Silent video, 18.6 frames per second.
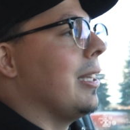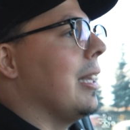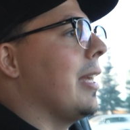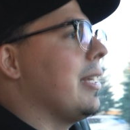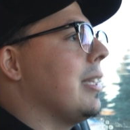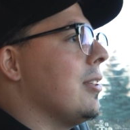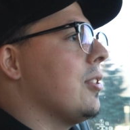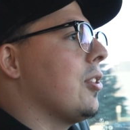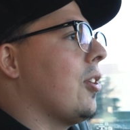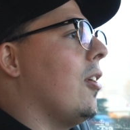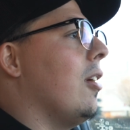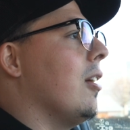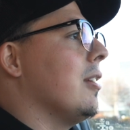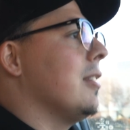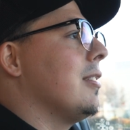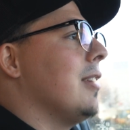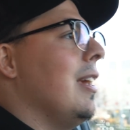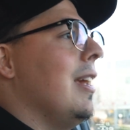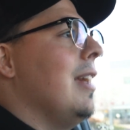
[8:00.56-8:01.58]
like these
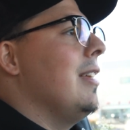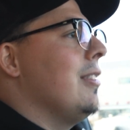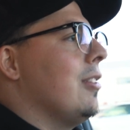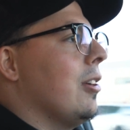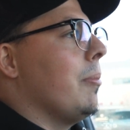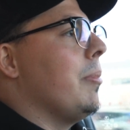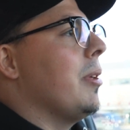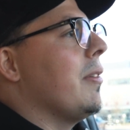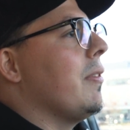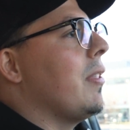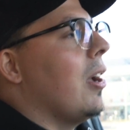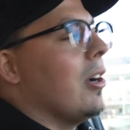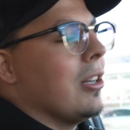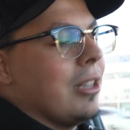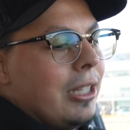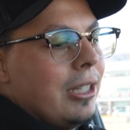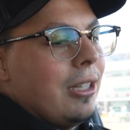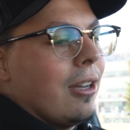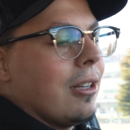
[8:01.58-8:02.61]
cars. They're a bit of the
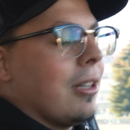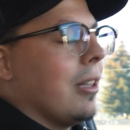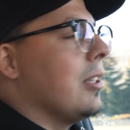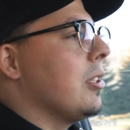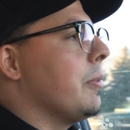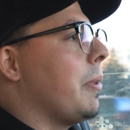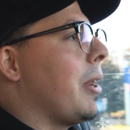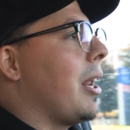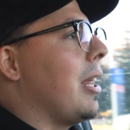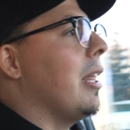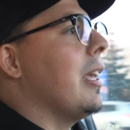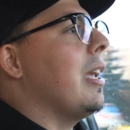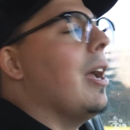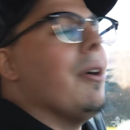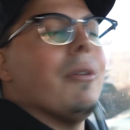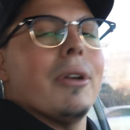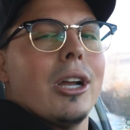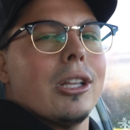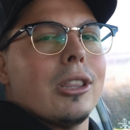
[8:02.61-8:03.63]
ugly ducklings, but I like
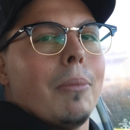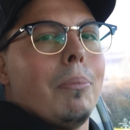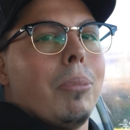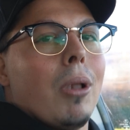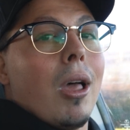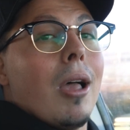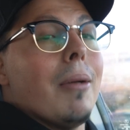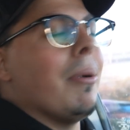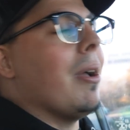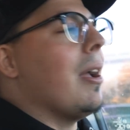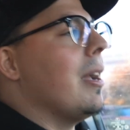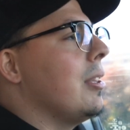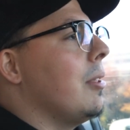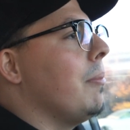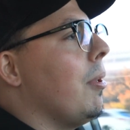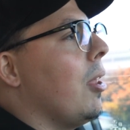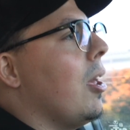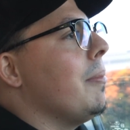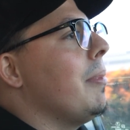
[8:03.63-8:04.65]
how I got the blob eye.
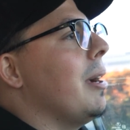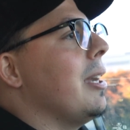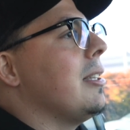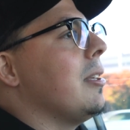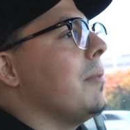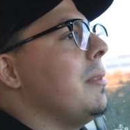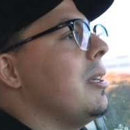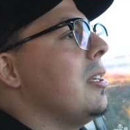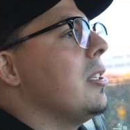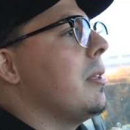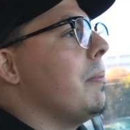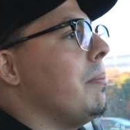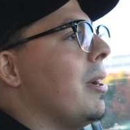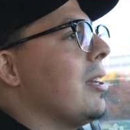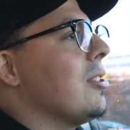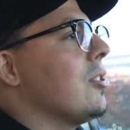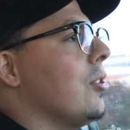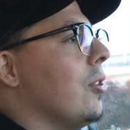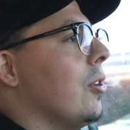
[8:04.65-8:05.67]
The blob eye to me is the
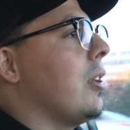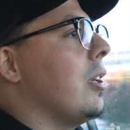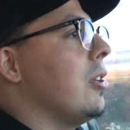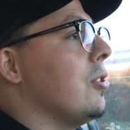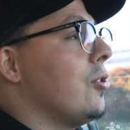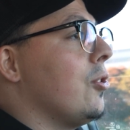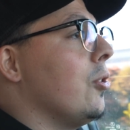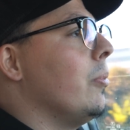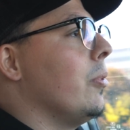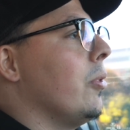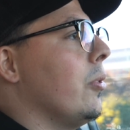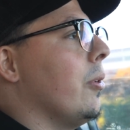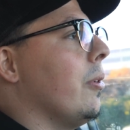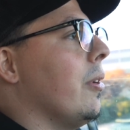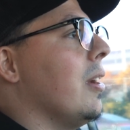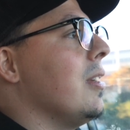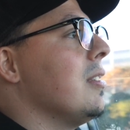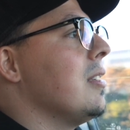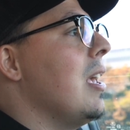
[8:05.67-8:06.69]
best looking Subaru
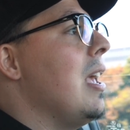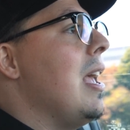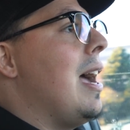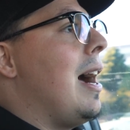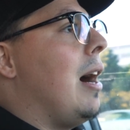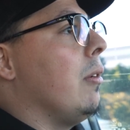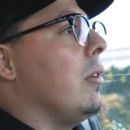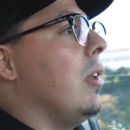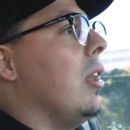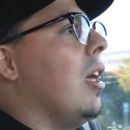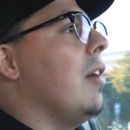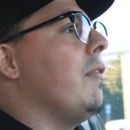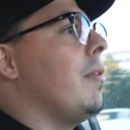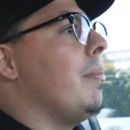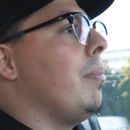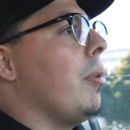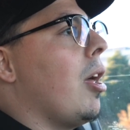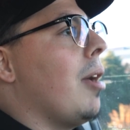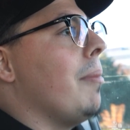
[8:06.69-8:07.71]
there is. I'd love
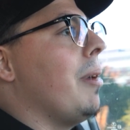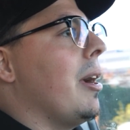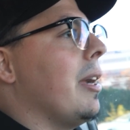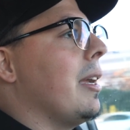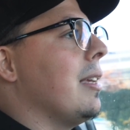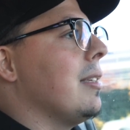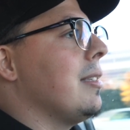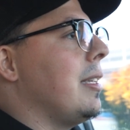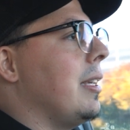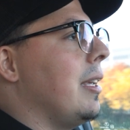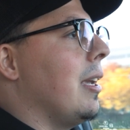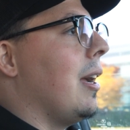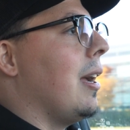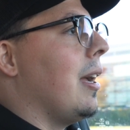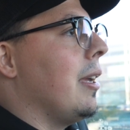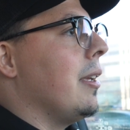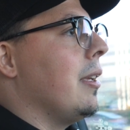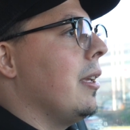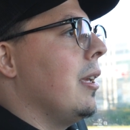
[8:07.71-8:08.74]
a blob eye
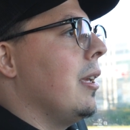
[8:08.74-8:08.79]
STI.